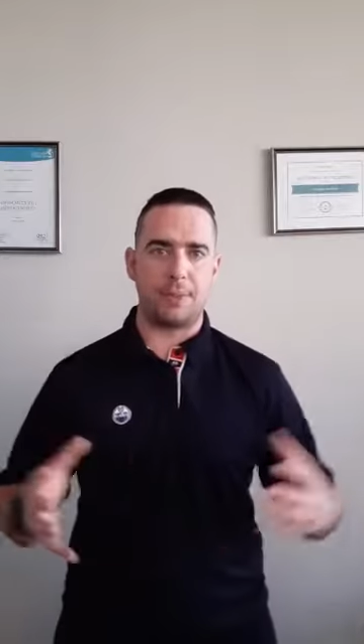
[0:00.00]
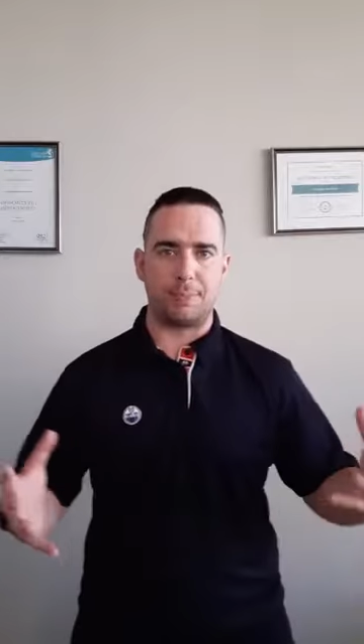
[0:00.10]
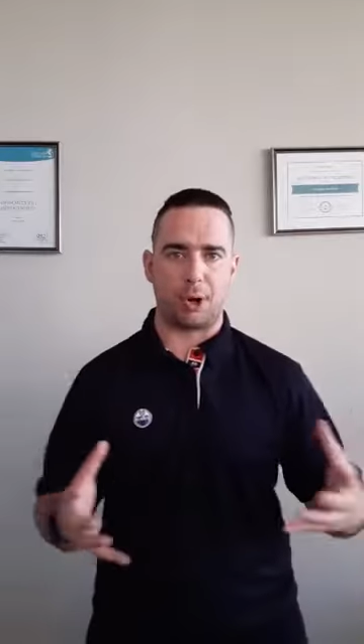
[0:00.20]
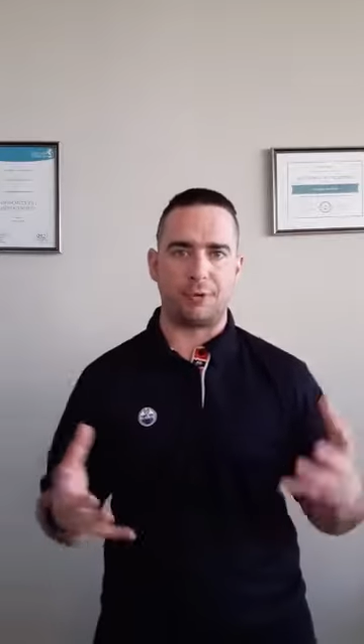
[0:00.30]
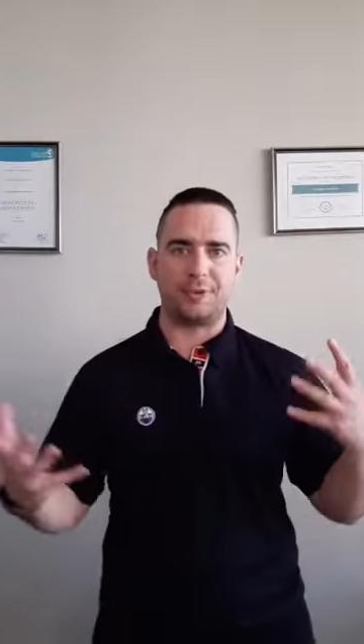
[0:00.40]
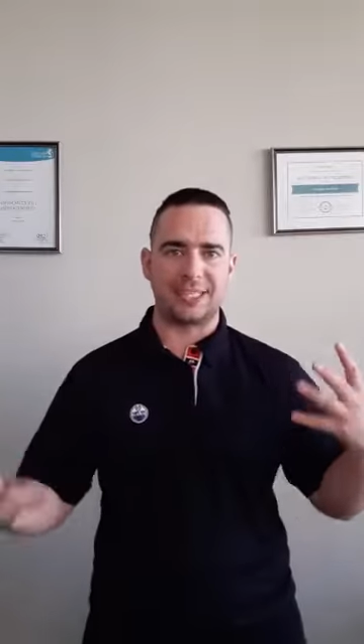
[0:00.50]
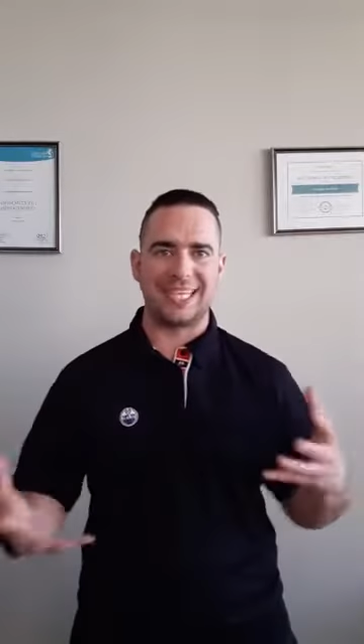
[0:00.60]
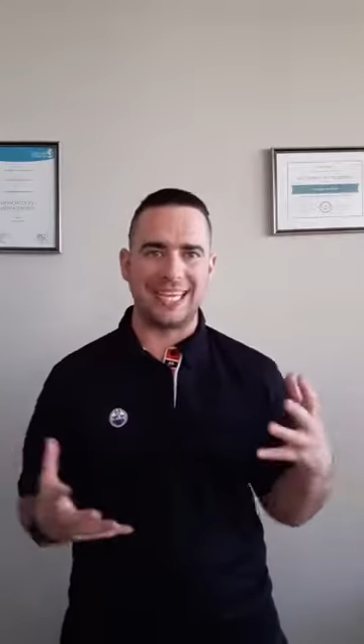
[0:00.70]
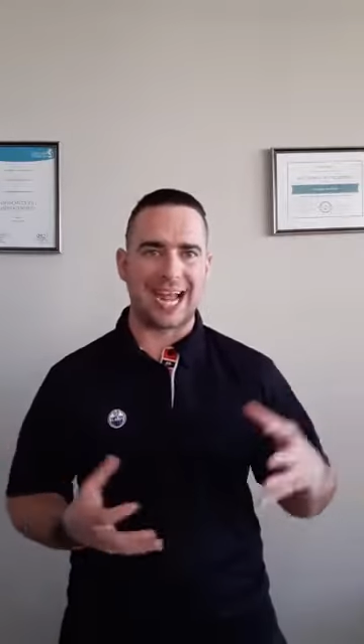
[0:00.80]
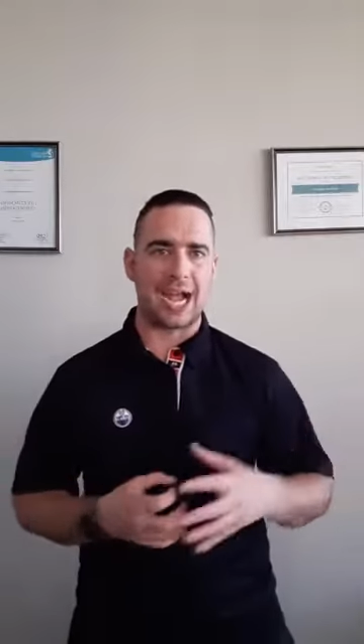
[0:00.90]
than
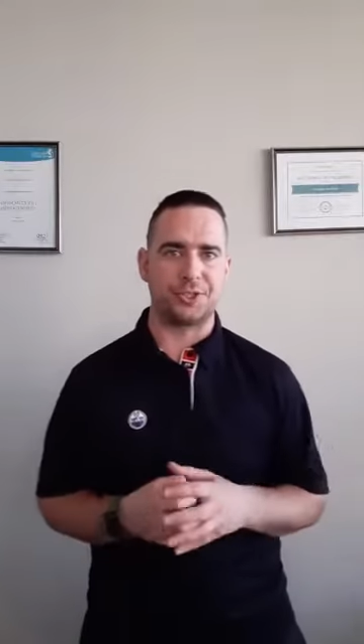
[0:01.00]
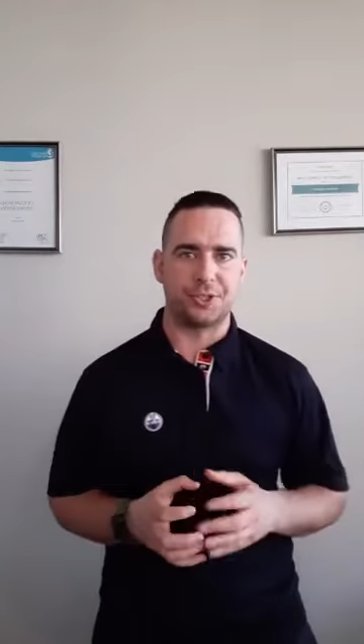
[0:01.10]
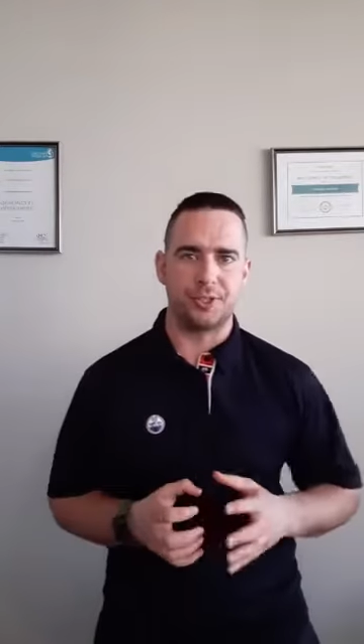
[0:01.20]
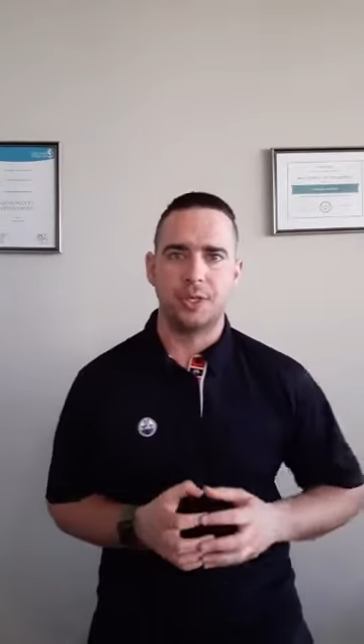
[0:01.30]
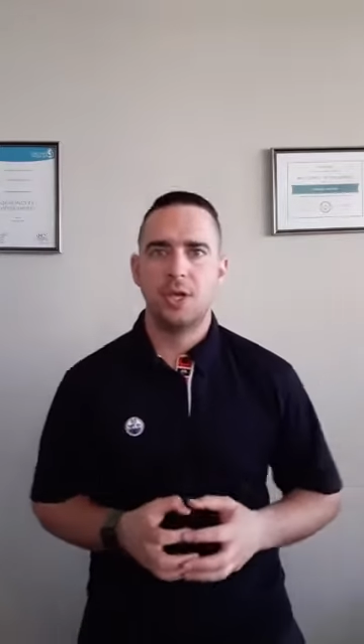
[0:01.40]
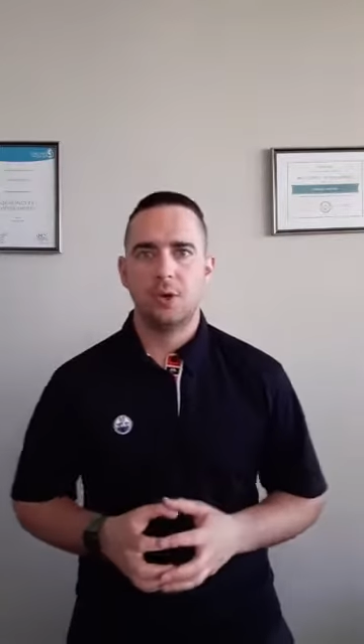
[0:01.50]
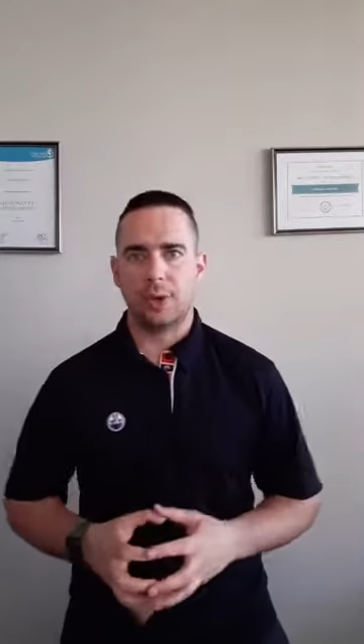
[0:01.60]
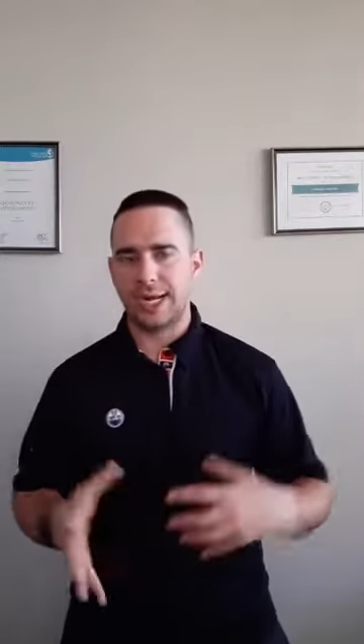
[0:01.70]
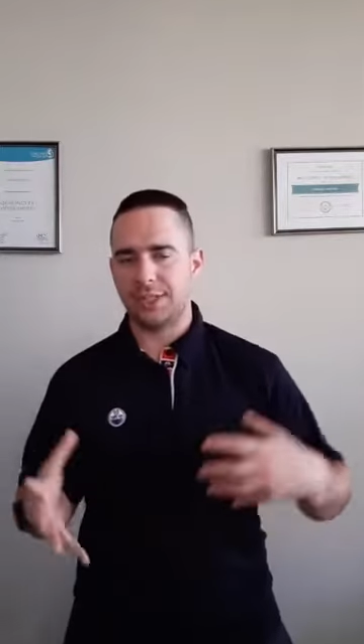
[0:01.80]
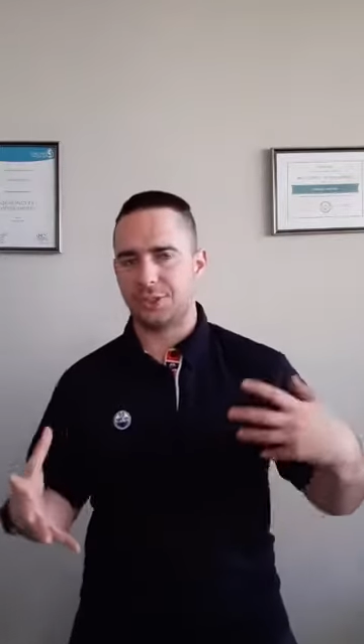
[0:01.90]
perfect inaction,
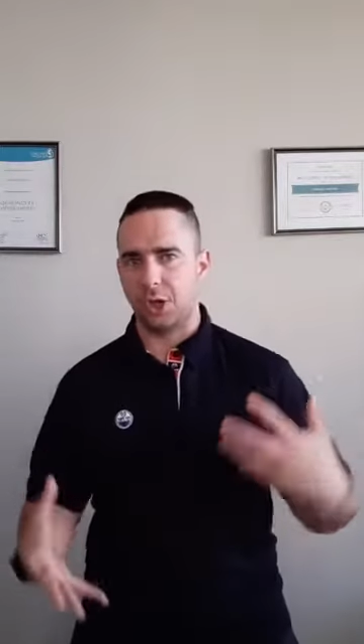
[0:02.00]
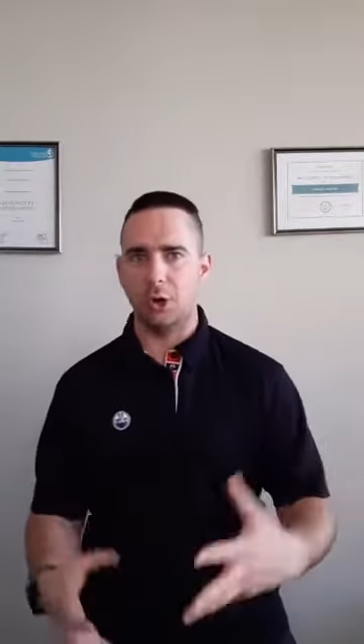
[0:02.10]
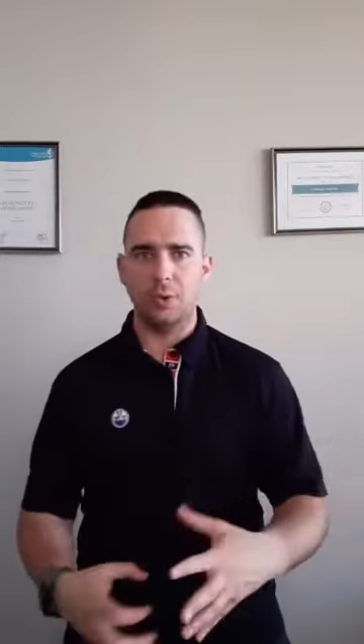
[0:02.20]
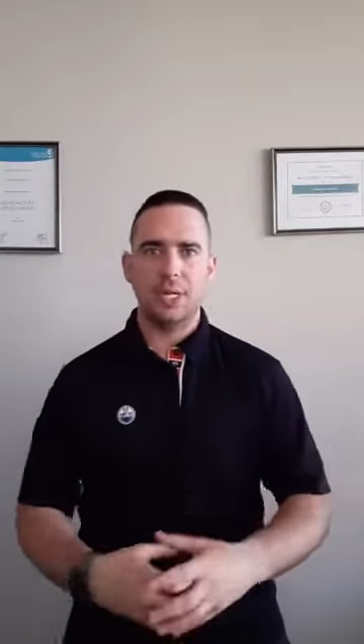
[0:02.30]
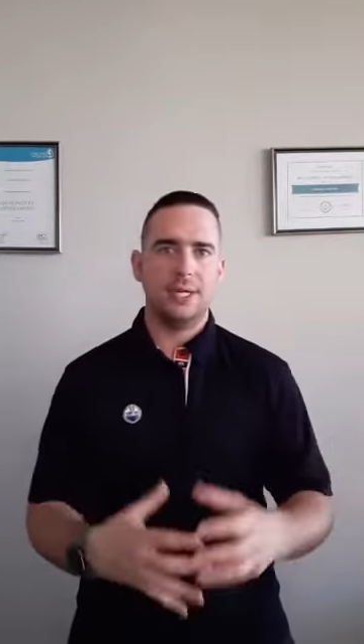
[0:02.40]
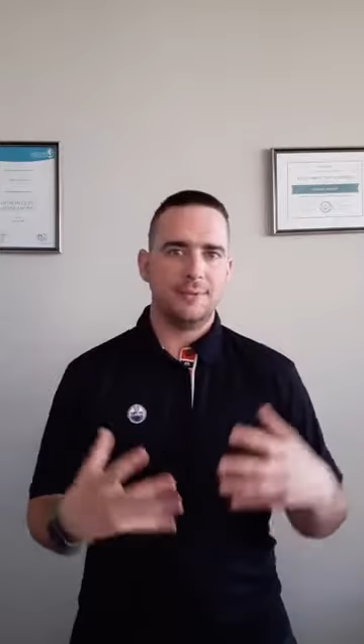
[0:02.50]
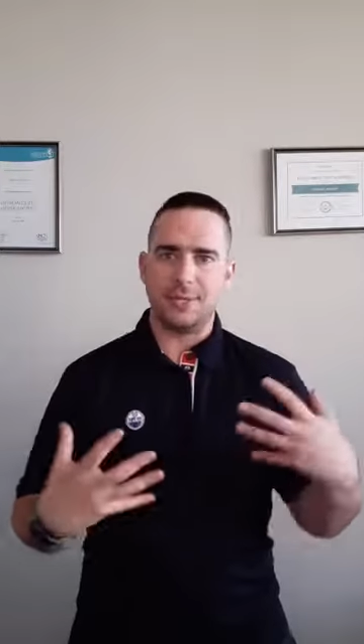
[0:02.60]
right? So